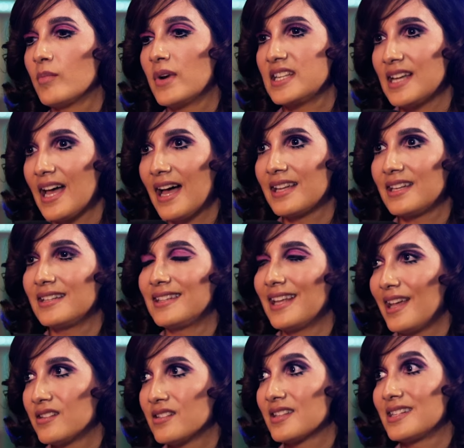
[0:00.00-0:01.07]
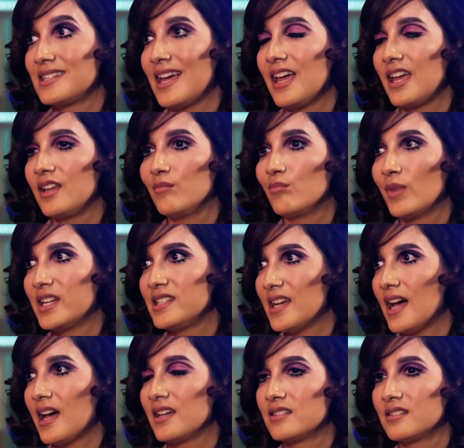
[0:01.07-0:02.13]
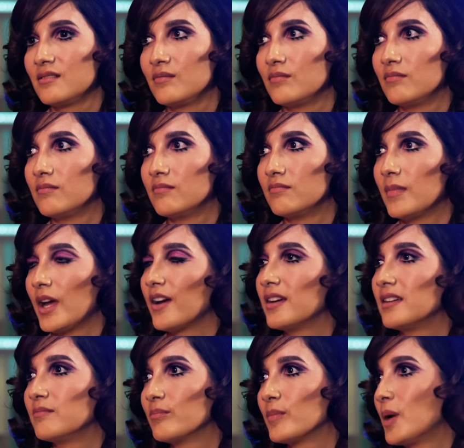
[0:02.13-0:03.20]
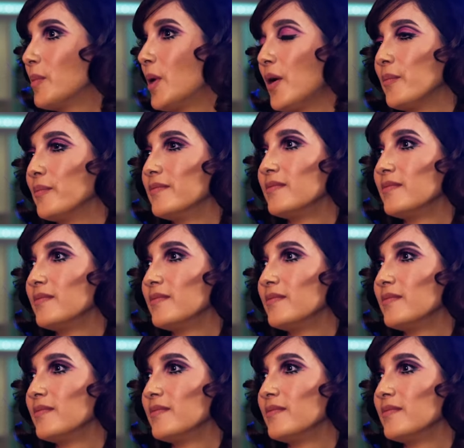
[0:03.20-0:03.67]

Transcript: my dad, at the end of the day, my dad married my mum.